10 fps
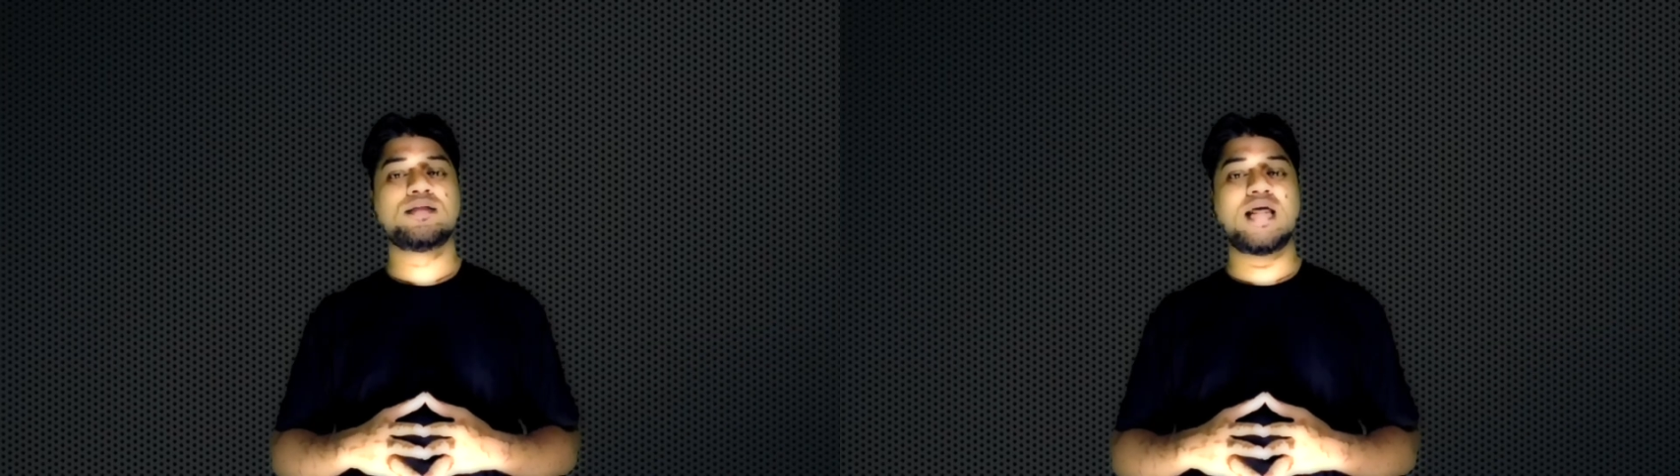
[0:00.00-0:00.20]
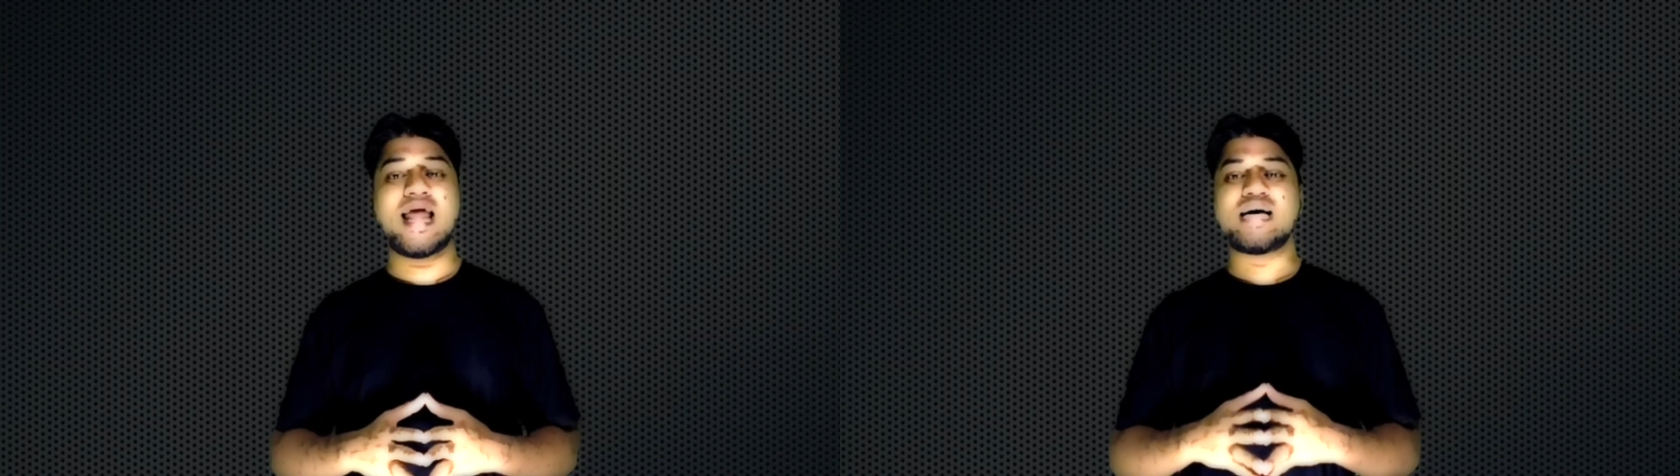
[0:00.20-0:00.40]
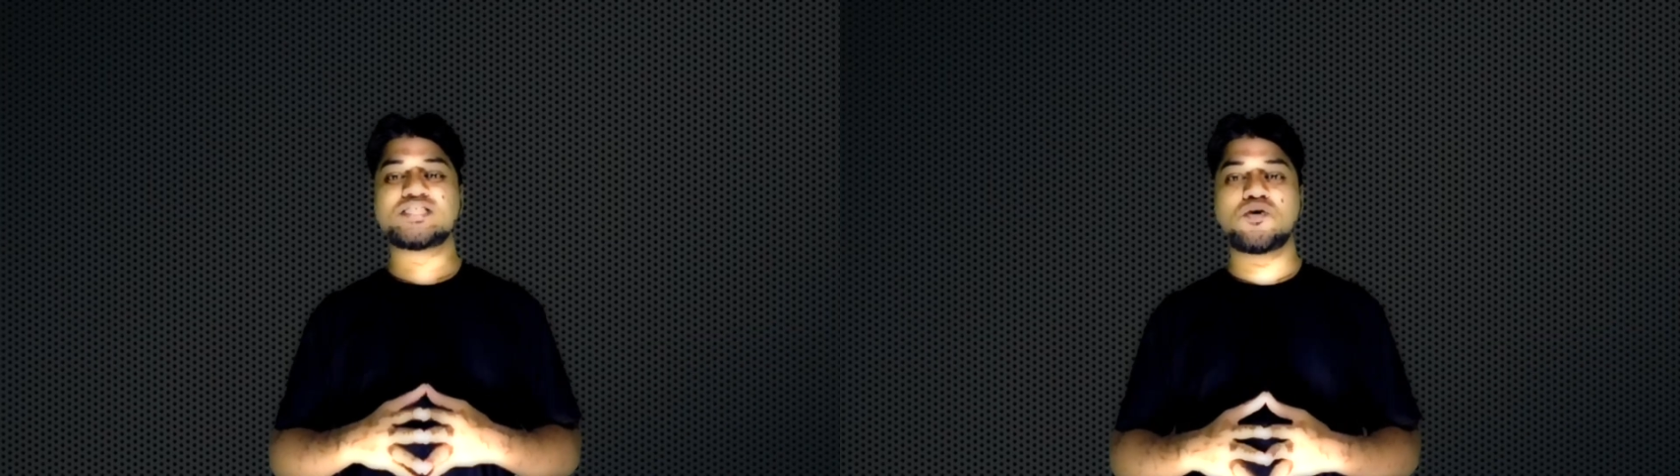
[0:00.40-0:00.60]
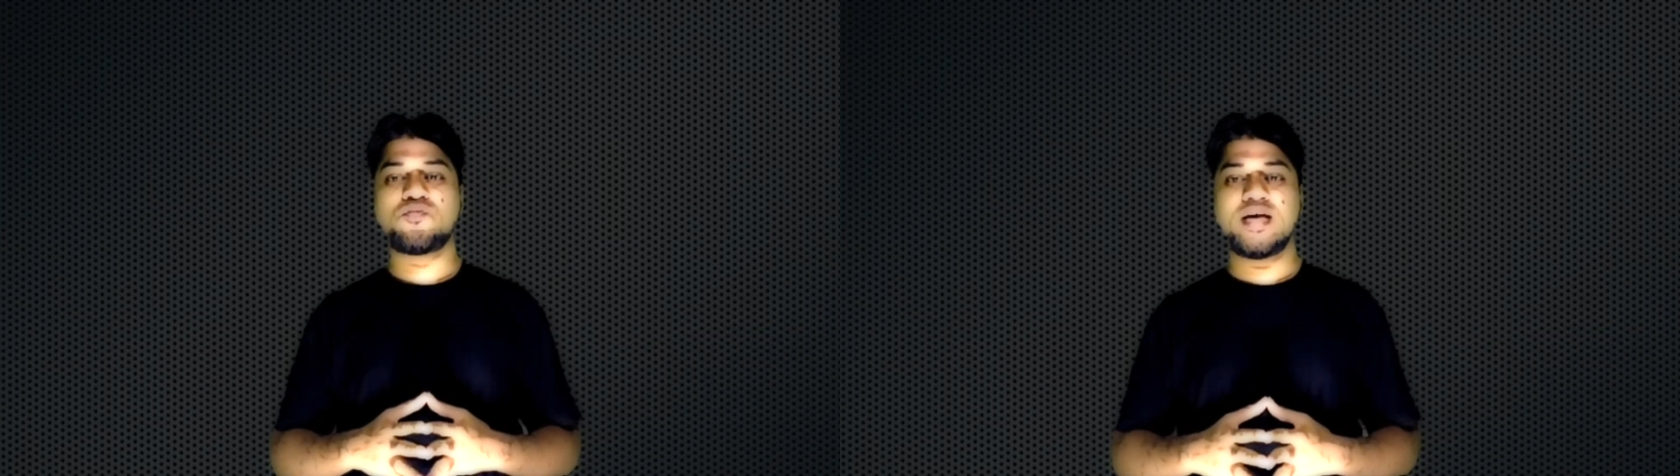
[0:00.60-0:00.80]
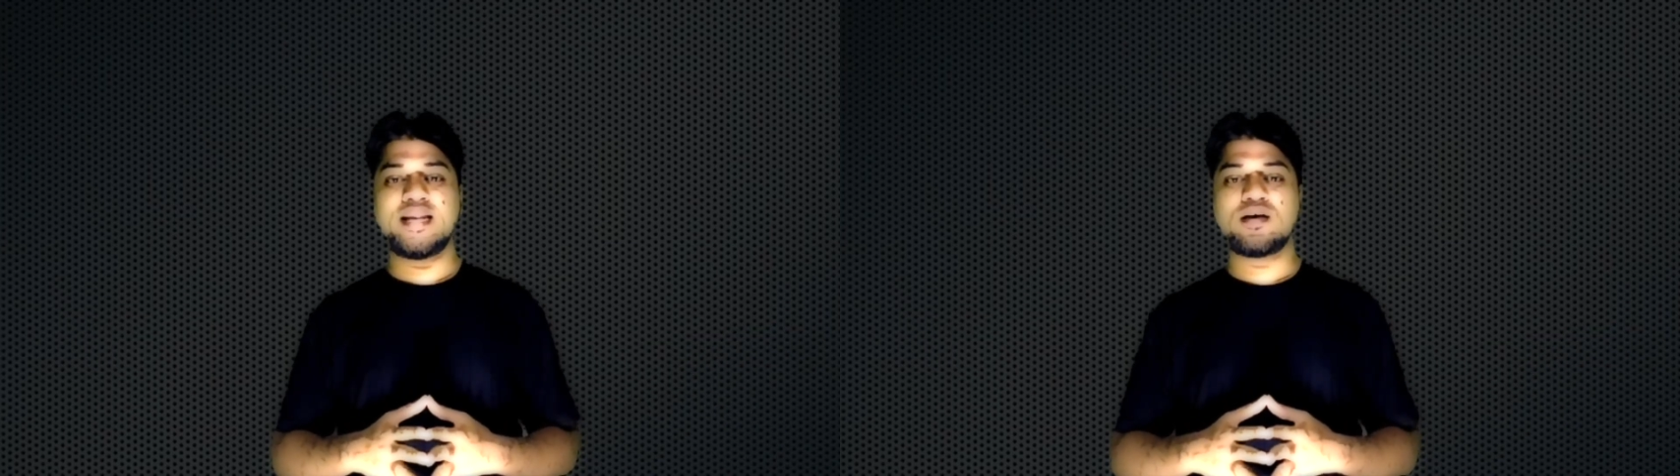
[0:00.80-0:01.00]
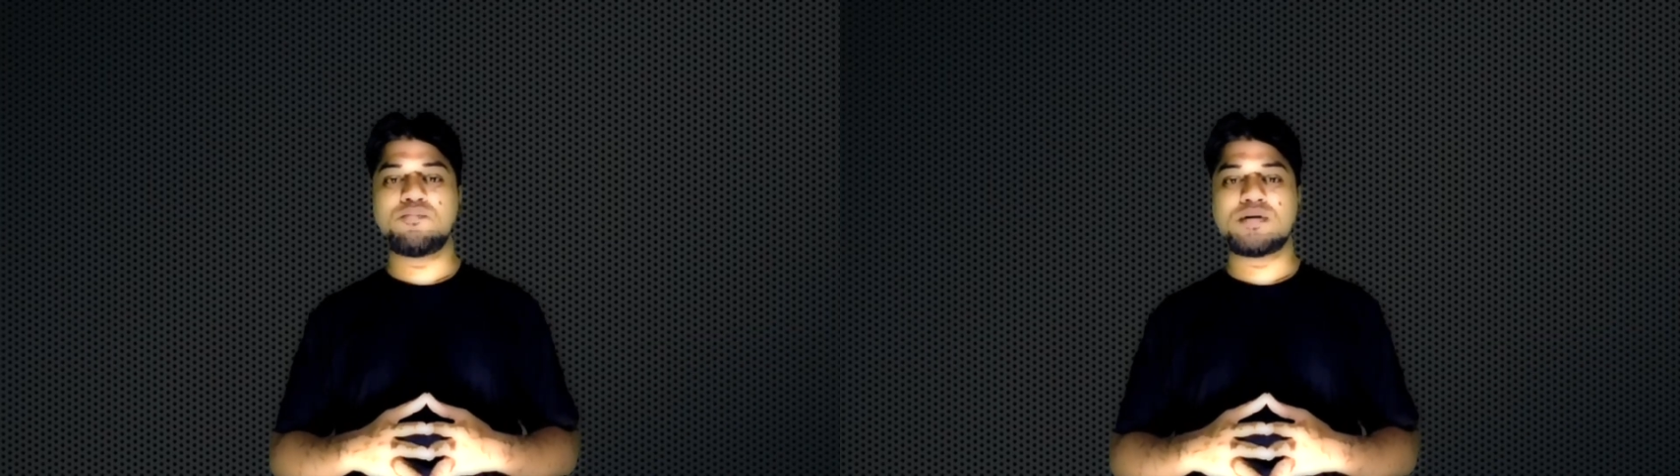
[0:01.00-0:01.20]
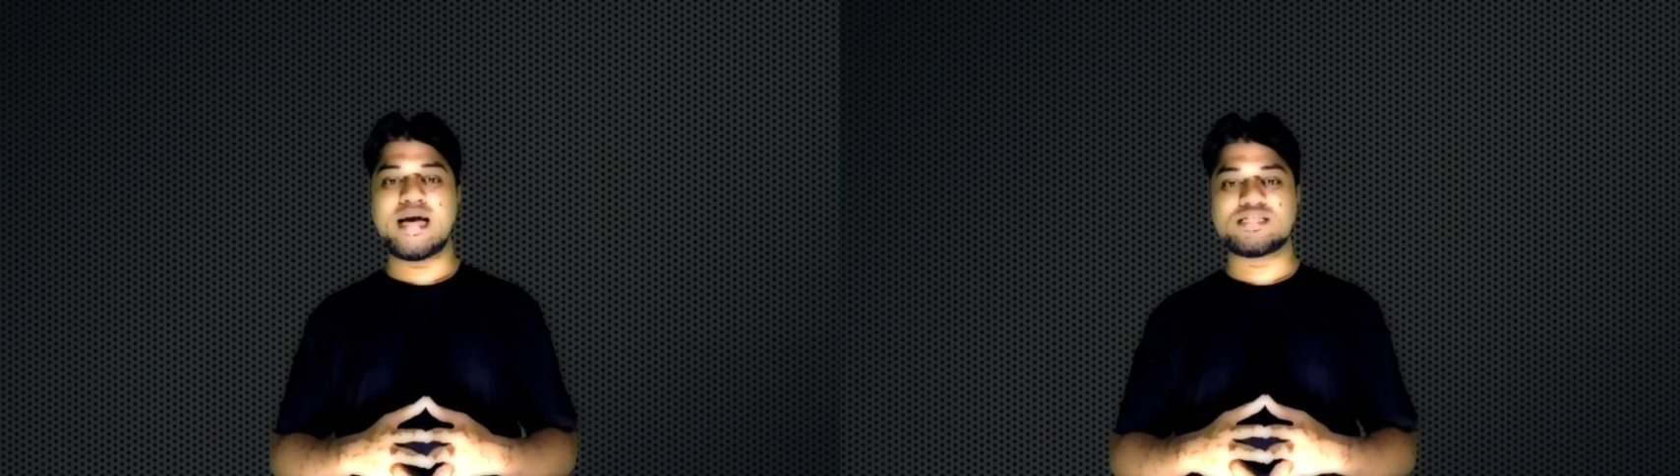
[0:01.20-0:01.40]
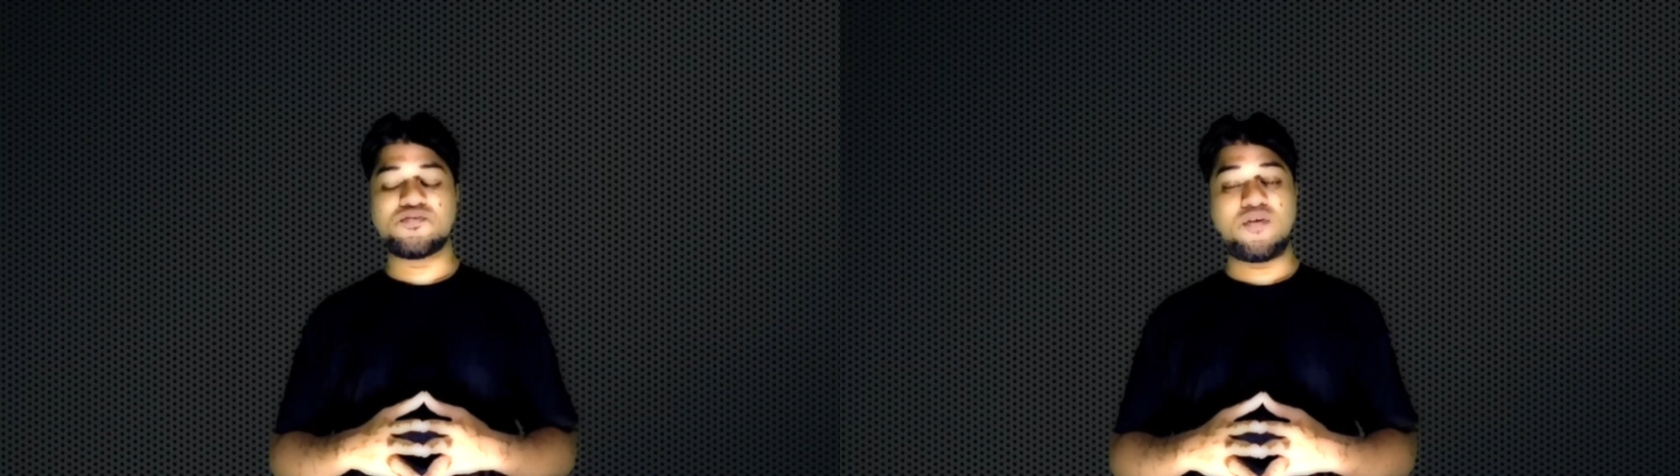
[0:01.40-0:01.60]
The last of the income
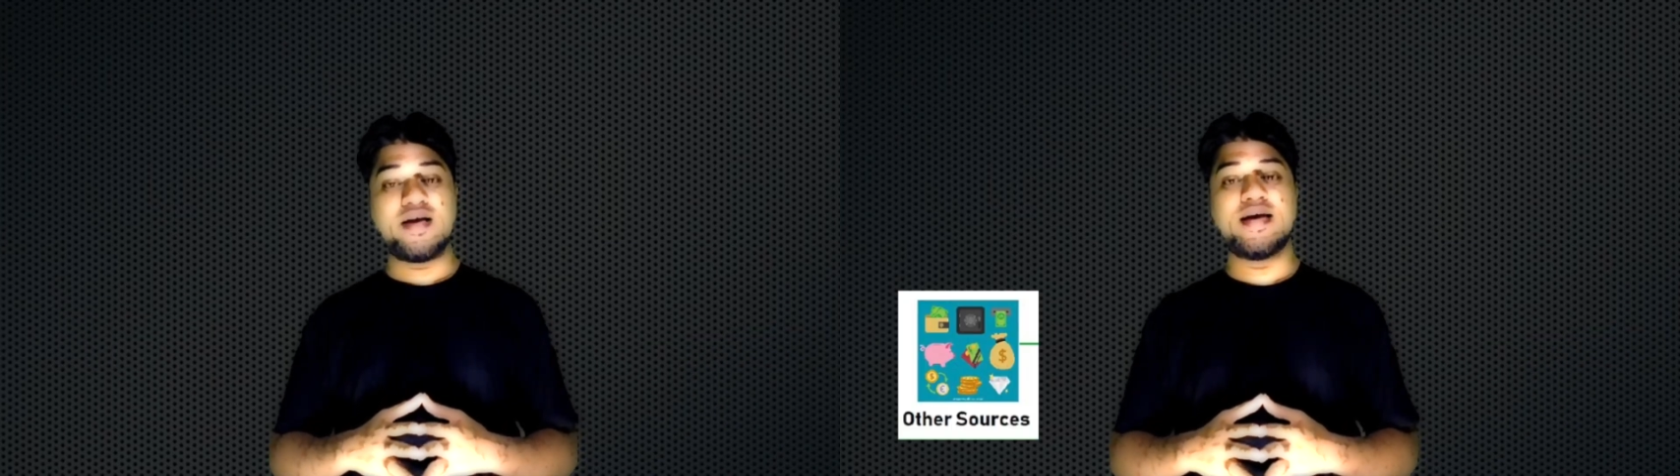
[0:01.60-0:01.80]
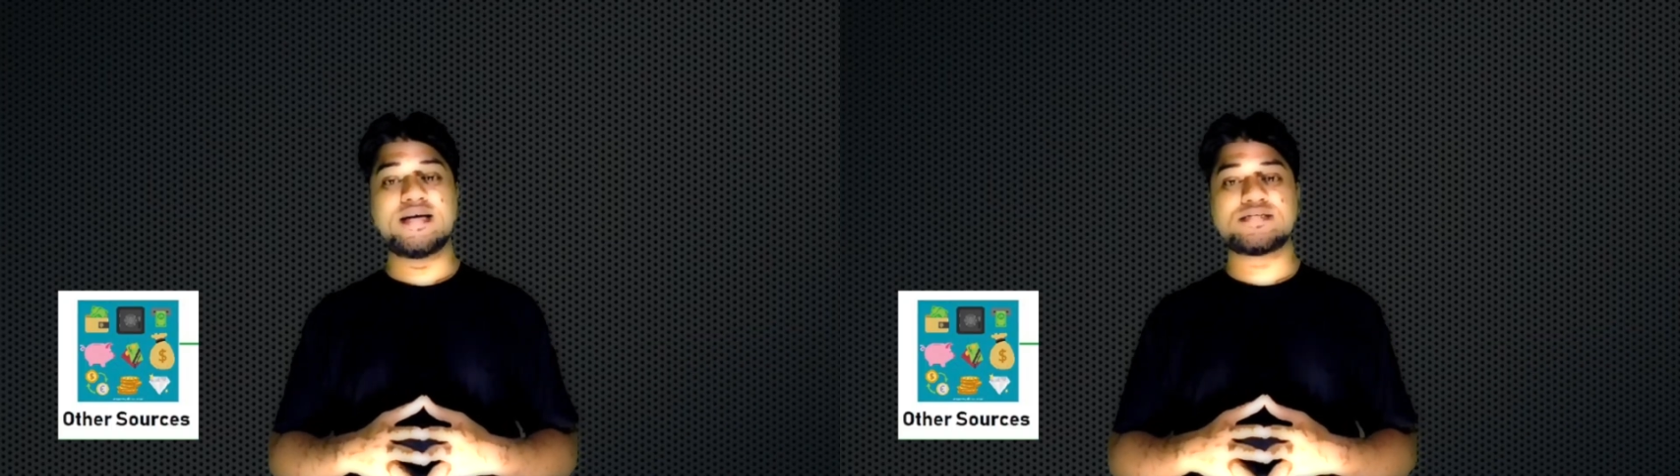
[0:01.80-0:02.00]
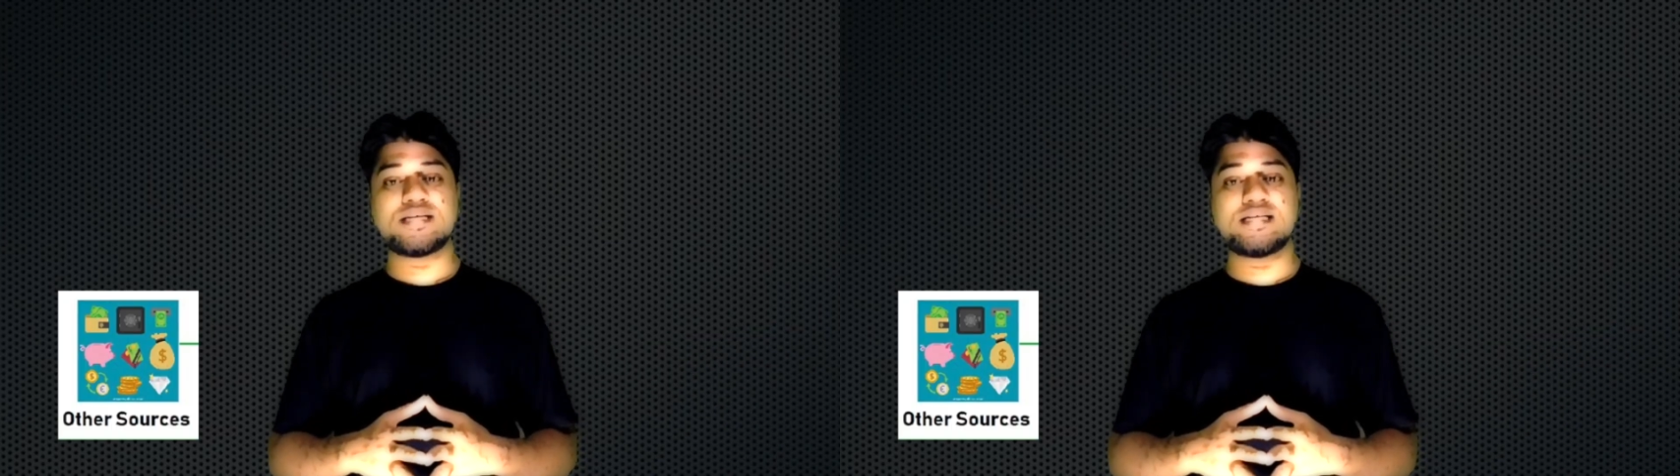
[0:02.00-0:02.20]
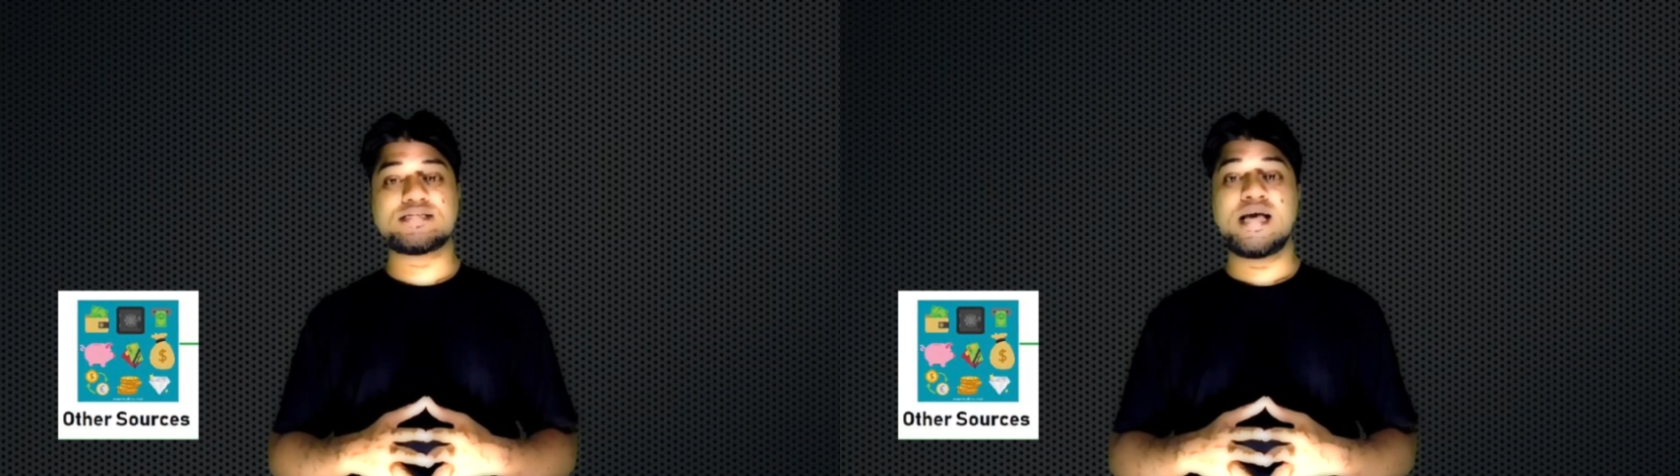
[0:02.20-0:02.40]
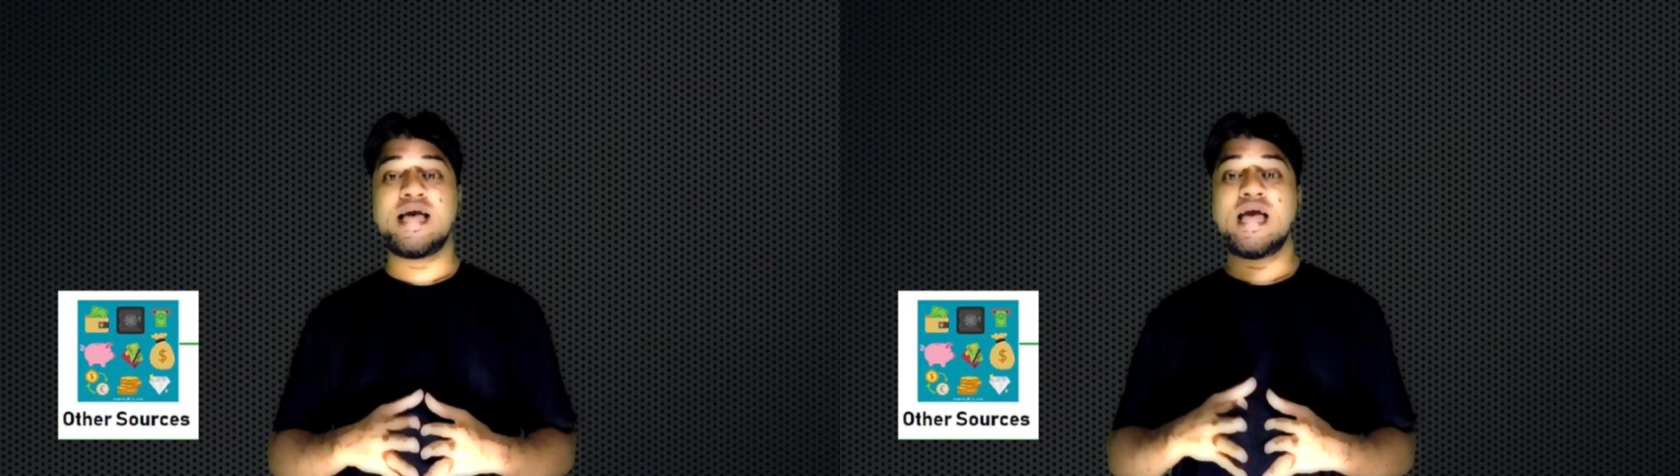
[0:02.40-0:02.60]
tax 5 heads is